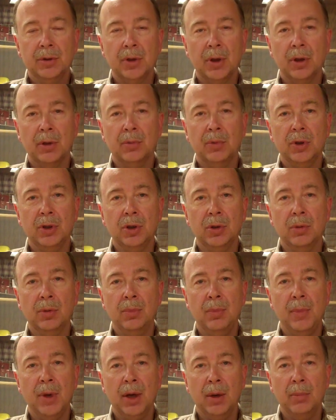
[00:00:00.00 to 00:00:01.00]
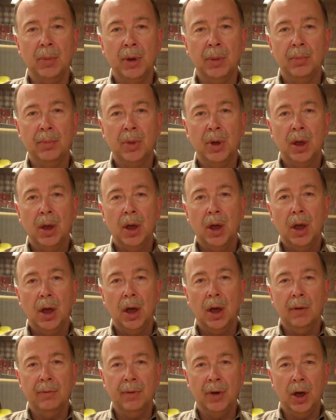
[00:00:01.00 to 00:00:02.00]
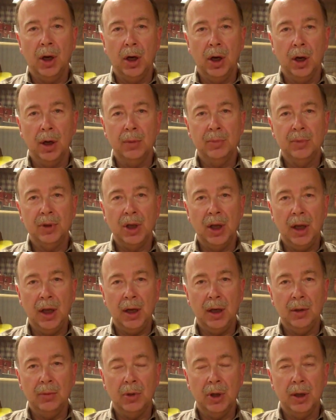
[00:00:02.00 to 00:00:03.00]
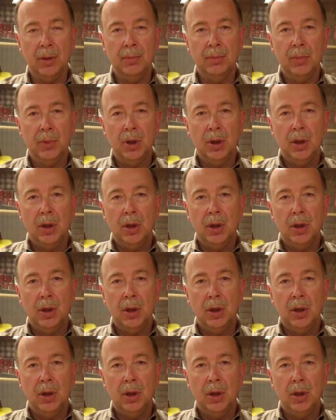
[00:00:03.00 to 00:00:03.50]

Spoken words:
so that it would do a minimum of harm to anyone.